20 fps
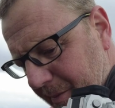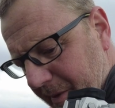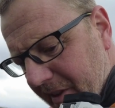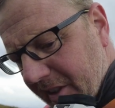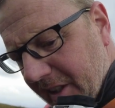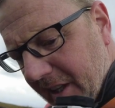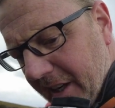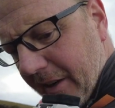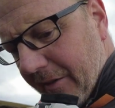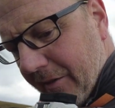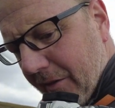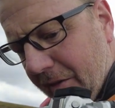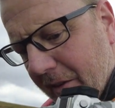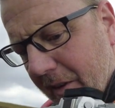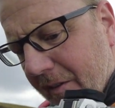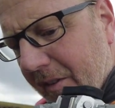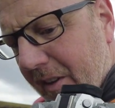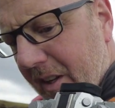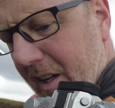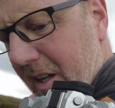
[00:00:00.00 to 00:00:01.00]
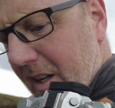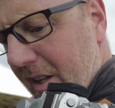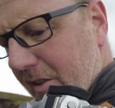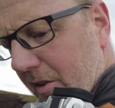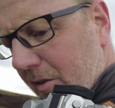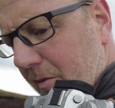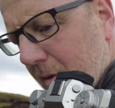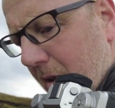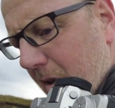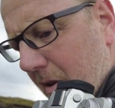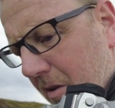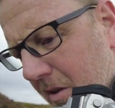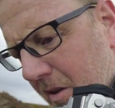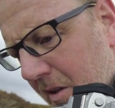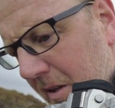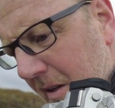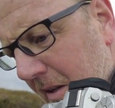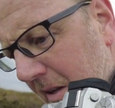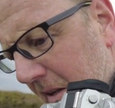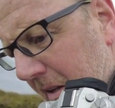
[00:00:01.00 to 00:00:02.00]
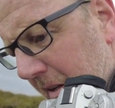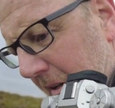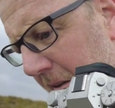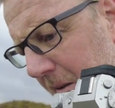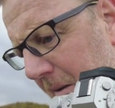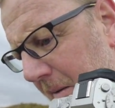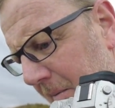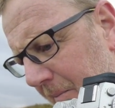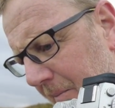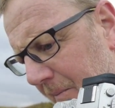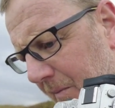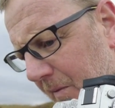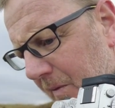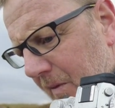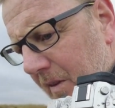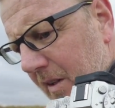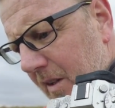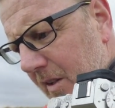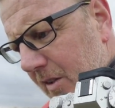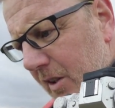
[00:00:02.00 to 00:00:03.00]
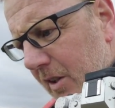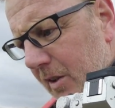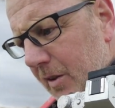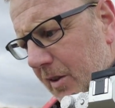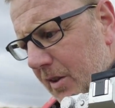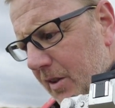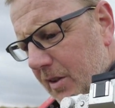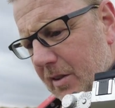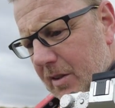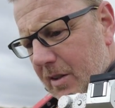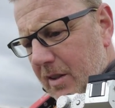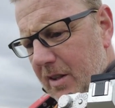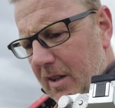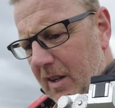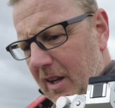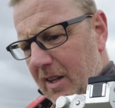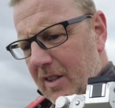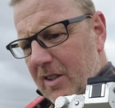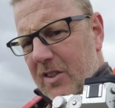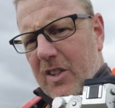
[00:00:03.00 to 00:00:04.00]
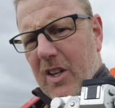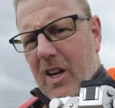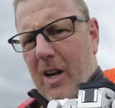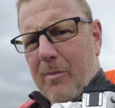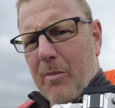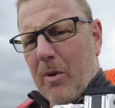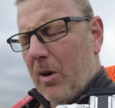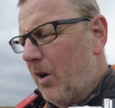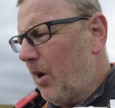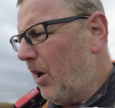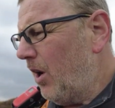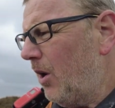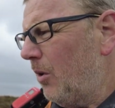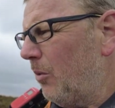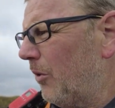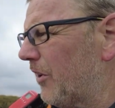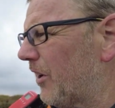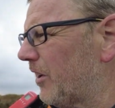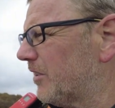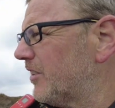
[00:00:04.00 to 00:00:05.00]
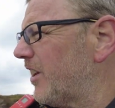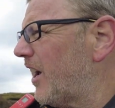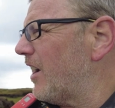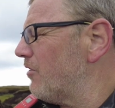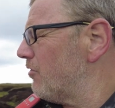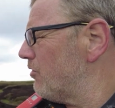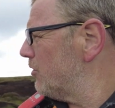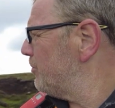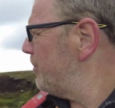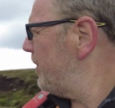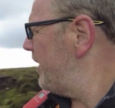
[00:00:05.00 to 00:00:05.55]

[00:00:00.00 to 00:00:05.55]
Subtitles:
been sat here for 50 years as well. It's just insane. But what a dangerous